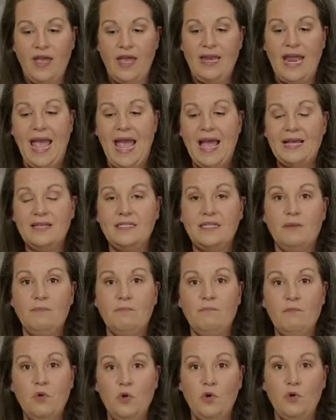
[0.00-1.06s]
and as it
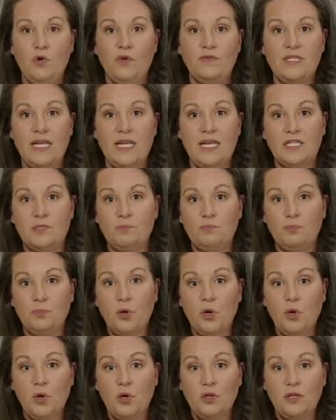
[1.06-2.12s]
moves, it's
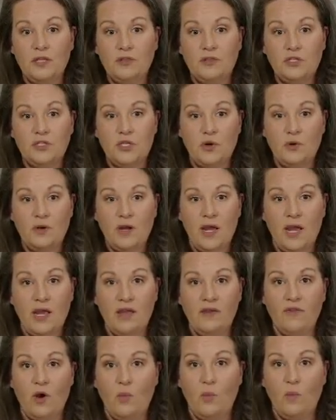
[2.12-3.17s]
pulling the dough
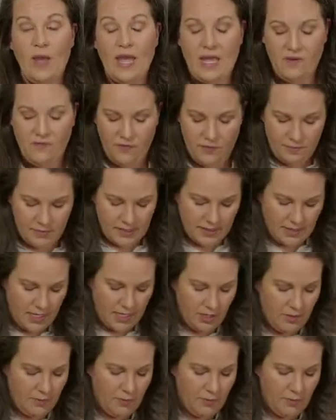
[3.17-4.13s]
knife away from the side of the